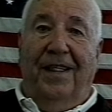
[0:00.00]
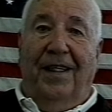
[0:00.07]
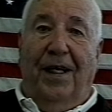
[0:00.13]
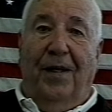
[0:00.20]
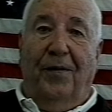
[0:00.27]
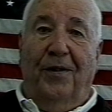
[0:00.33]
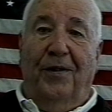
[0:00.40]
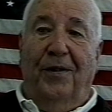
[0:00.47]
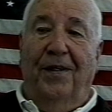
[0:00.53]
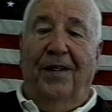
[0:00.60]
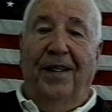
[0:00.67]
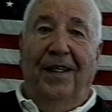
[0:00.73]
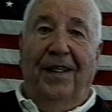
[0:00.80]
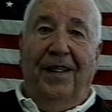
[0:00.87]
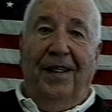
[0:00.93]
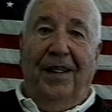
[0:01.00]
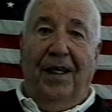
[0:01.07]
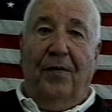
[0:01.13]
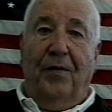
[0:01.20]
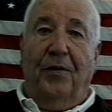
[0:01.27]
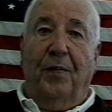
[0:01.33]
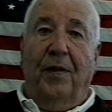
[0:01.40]
that was that
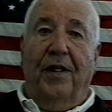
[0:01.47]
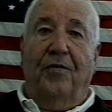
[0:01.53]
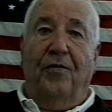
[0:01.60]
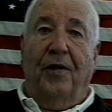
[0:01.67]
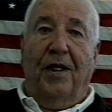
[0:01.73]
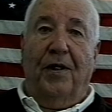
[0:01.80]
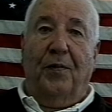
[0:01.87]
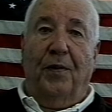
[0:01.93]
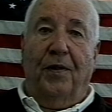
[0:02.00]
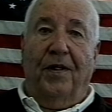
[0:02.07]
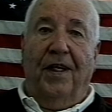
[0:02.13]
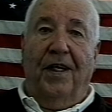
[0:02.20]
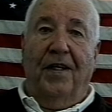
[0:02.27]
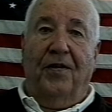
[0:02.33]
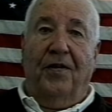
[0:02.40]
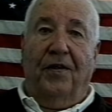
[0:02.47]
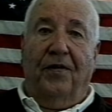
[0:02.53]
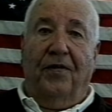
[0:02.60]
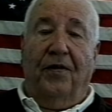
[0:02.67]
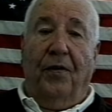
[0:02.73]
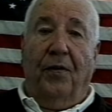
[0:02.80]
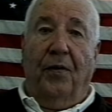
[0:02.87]
was my transportation.
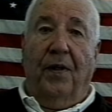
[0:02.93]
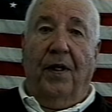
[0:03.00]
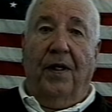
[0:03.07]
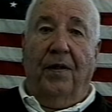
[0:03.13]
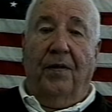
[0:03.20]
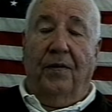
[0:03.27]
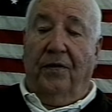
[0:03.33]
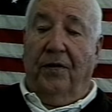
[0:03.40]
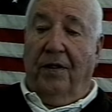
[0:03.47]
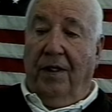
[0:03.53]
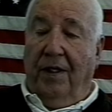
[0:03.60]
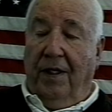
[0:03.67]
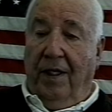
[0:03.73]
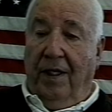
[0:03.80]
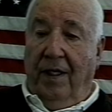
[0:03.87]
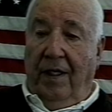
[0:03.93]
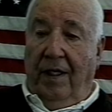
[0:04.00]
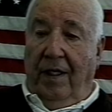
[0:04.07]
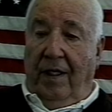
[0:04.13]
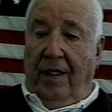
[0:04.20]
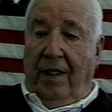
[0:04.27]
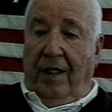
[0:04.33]
So uh, it was uh,
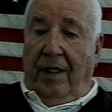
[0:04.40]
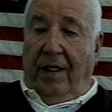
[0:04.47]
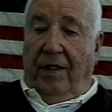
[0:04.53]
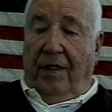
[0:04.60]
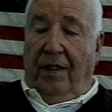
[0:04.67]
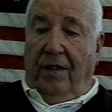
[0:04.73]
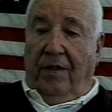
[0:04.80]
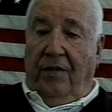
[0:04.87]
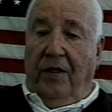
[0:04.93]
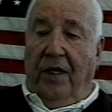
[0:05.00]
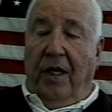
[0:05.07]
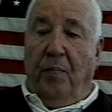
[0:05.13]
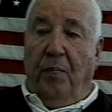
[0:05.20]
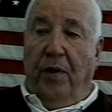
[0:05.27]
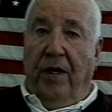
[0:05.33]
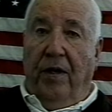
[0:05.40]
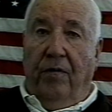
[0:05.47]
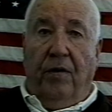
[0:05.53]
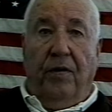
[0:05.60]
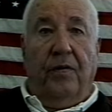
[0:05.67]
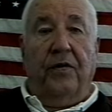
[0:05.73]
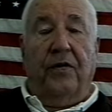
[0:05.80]
San
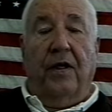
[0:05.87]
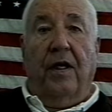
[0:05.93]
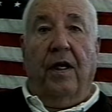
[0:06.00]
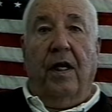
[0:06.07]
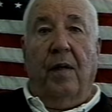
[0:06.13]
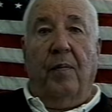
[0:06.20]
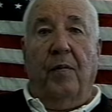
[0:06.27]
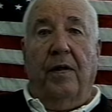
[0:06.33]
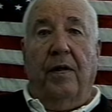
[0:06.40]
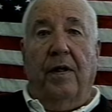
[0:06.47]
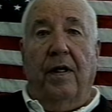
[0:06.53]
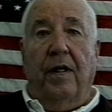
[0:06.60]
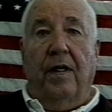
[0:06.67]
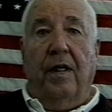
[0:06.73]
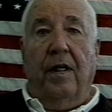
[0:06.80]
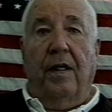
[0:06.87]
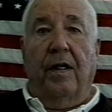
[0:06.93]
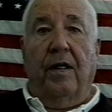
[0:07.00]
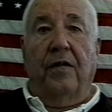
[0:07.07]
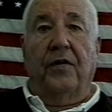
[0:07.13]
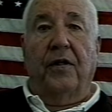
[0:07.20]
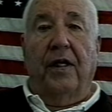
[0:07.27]
Pedro is the harbor in the
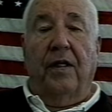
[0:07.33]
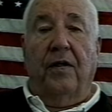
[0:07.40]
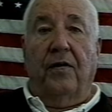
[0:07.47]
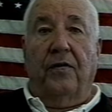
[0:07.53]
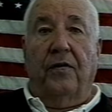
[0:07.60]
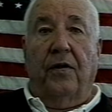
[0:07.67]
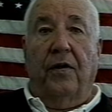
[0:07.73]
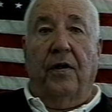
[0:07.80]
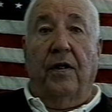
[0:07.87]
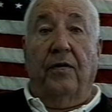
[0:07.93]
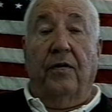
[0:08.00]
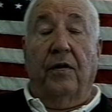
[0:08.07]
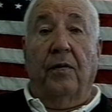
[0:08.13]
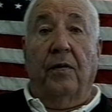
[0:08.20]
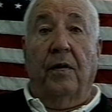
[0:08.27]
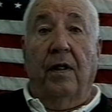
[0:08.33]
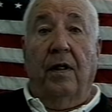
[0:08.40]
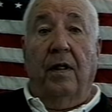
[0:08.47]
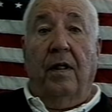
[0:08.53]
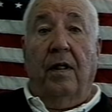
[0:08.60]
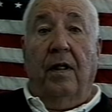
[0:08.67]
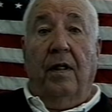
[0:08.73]
Los Angeles area. So.
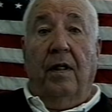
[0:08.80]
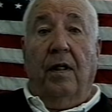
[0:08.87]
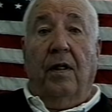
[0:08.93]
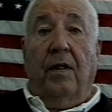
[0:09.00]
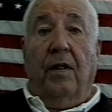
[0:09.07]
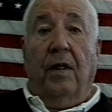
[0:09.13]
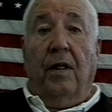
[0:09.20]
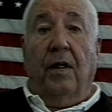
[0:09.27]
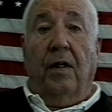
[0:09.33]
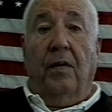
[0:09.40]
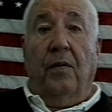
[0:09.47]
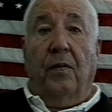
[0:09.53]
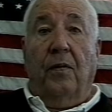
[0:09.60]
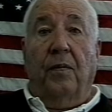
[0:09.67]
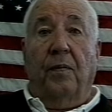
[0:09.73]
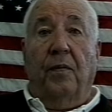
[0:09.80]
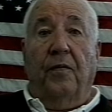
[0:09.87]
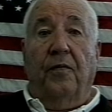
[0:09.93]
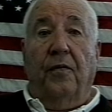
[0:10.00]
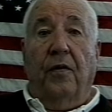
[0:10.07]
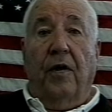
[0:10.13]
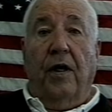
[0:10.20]
Uh,
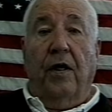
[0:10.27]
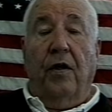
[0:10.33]
before I